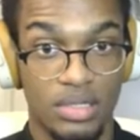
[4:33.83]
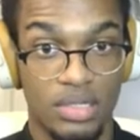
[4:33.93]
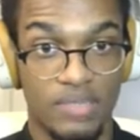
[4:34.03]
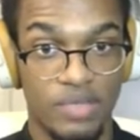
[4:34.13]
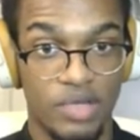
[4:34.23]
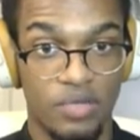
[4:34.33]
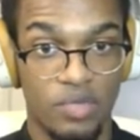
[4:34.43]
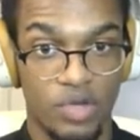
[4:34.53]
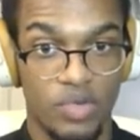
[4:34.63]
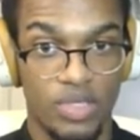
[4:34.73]
Even though I don't
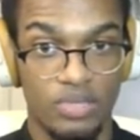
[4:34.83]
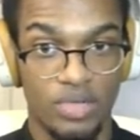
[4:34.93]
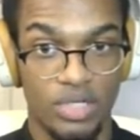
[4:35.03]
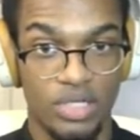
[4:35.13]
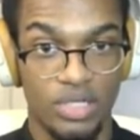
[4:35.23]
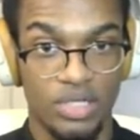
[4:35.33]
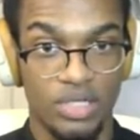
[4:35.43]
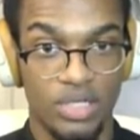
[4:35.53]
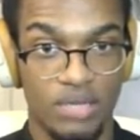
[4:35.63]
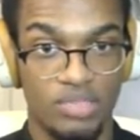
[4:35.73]
want to read the book,
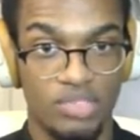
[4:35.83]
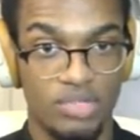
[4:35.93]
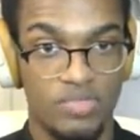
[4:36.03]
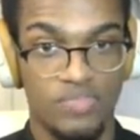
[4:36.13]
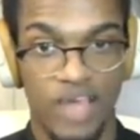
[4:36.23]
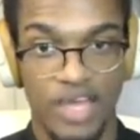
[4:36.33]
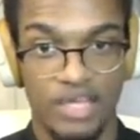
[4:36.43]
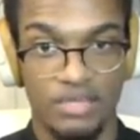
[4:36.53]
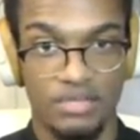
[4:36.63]
I'm still fighting